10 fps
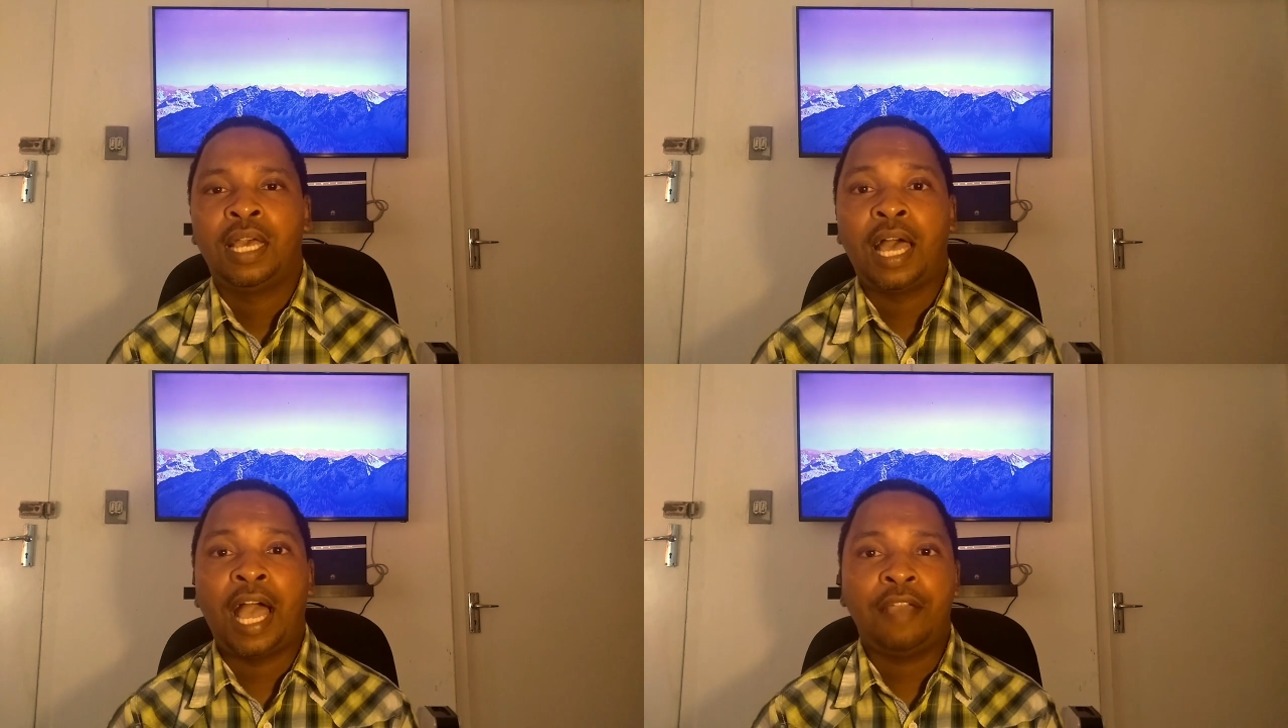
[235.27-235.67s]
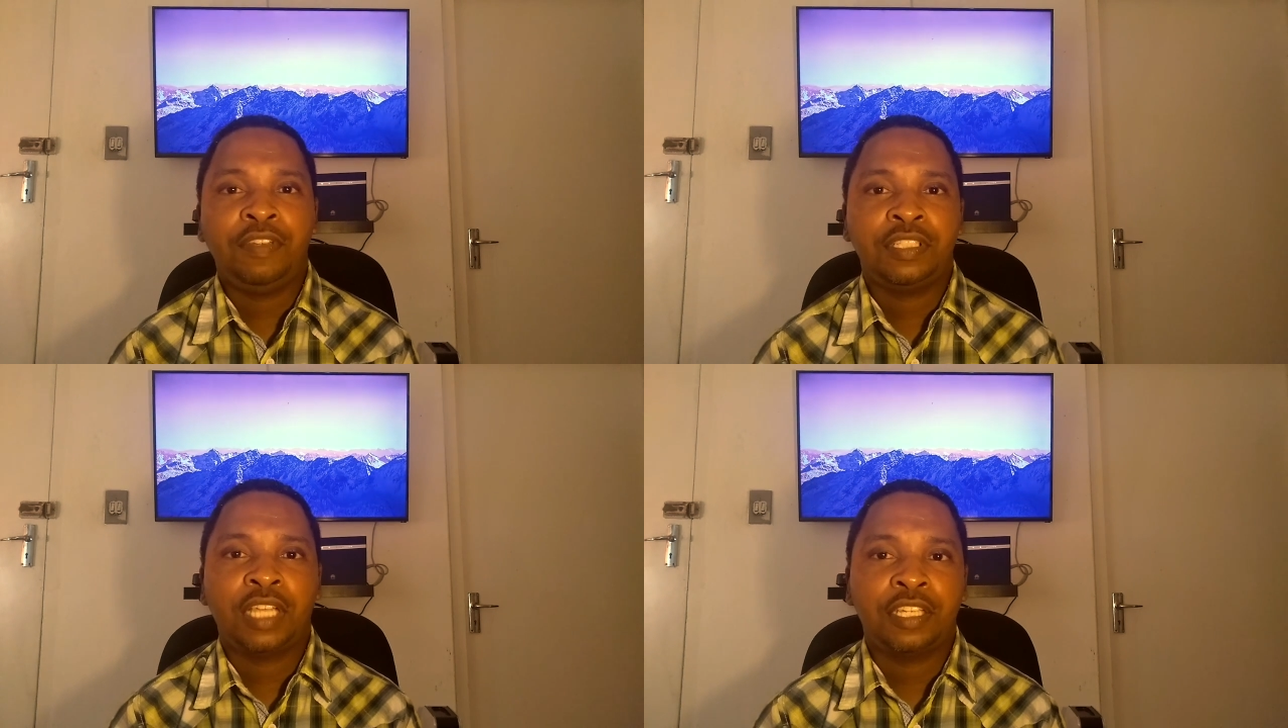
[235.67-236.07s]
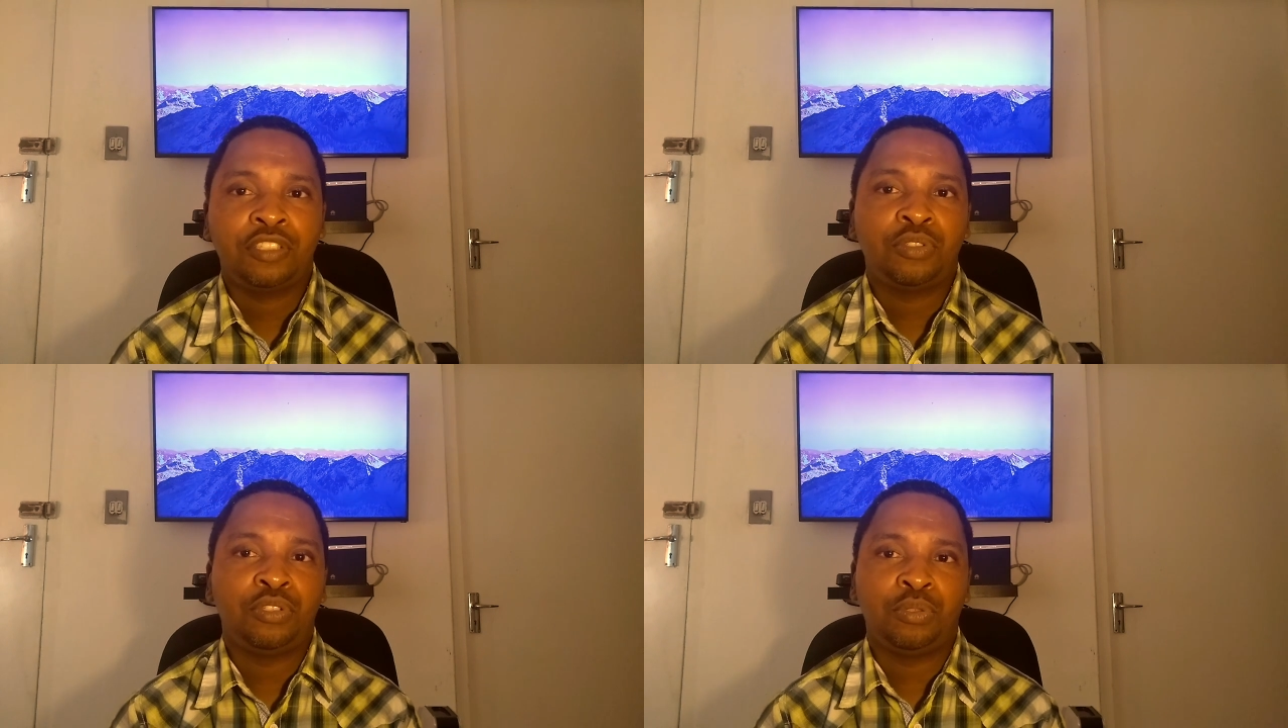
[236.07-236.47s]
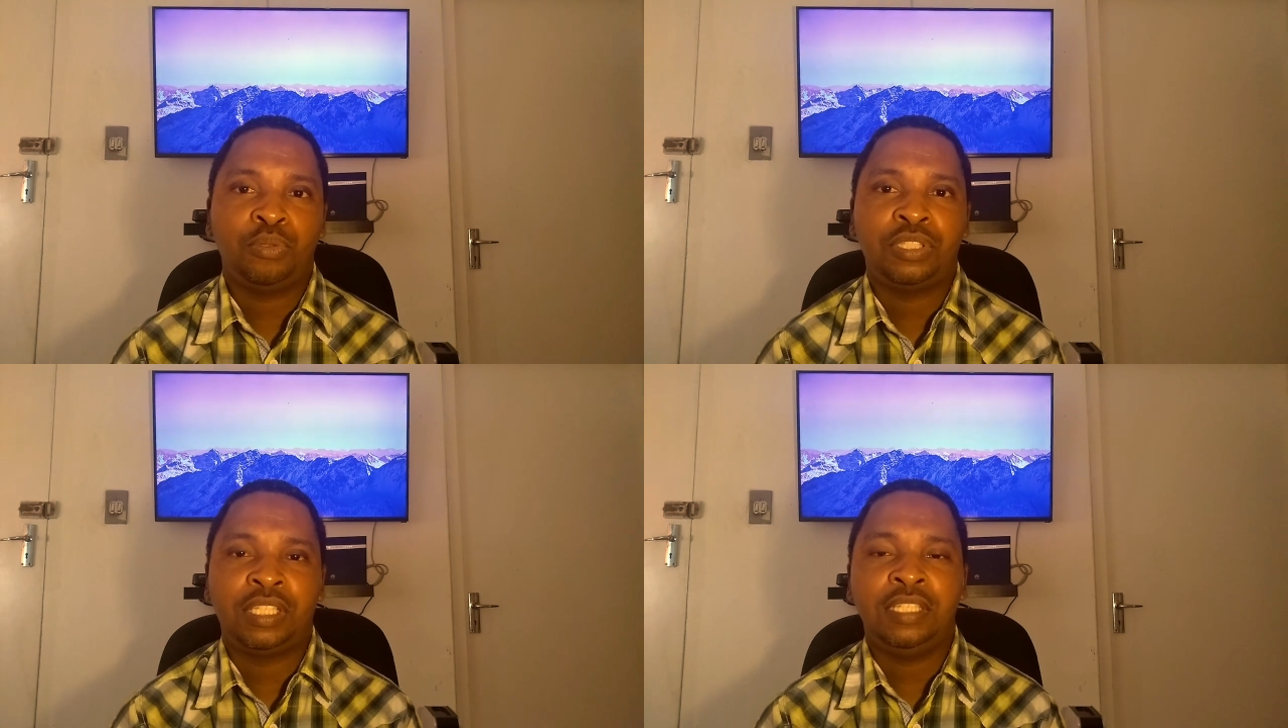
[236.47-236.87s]
I've decided to
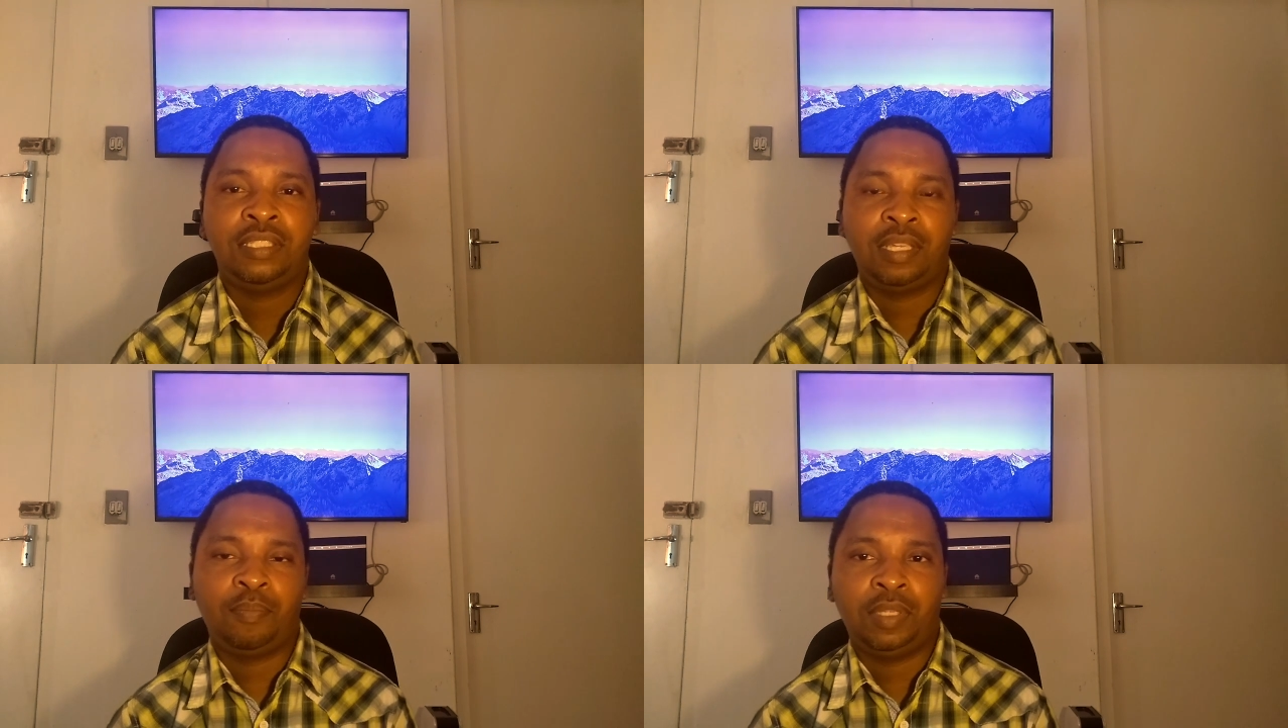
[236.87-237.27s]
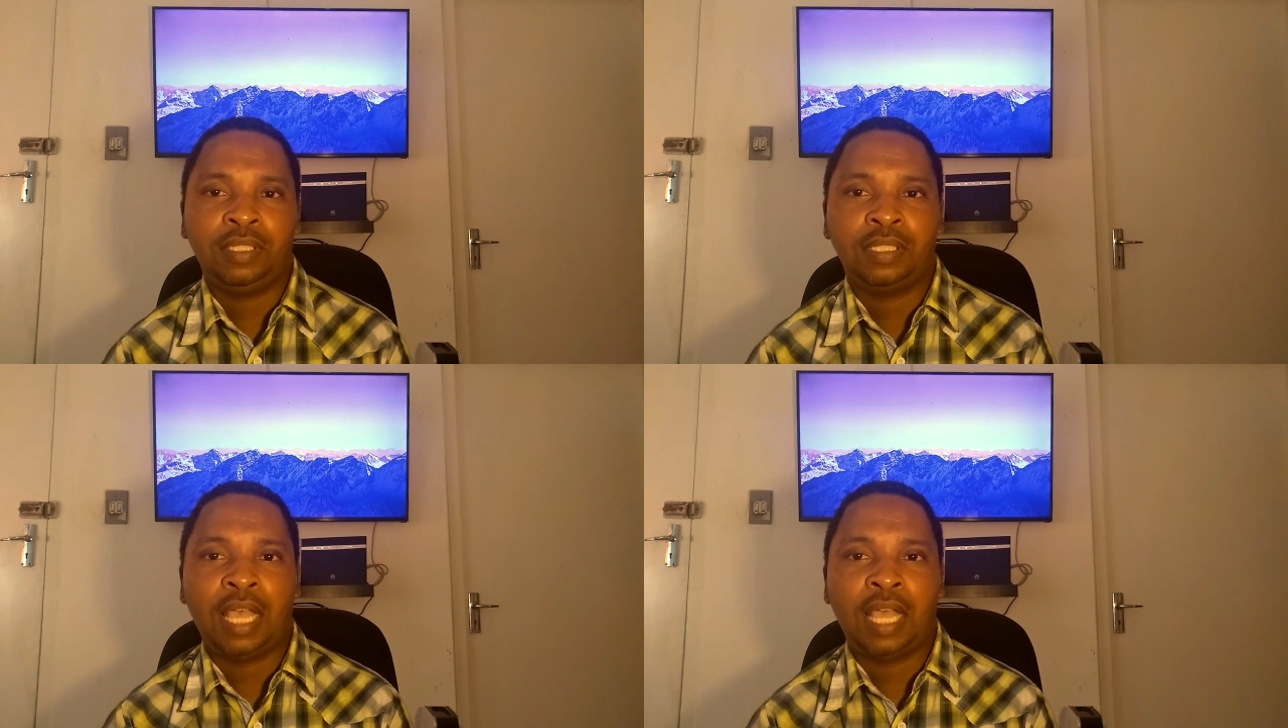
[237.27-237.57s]
use these templates